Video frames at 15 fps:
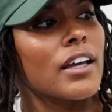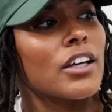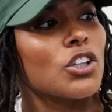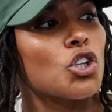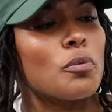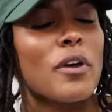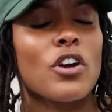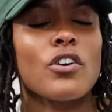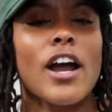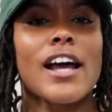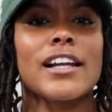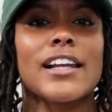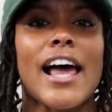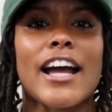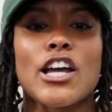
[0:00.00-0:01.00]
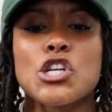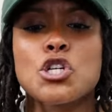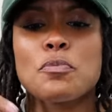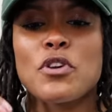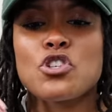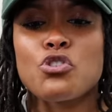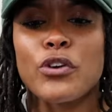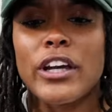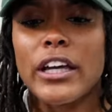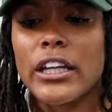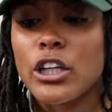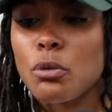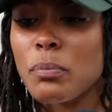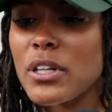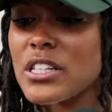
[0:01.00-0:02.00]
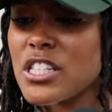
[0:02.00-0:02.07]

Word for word: You've been crying a lot because you've been trinkling, you've been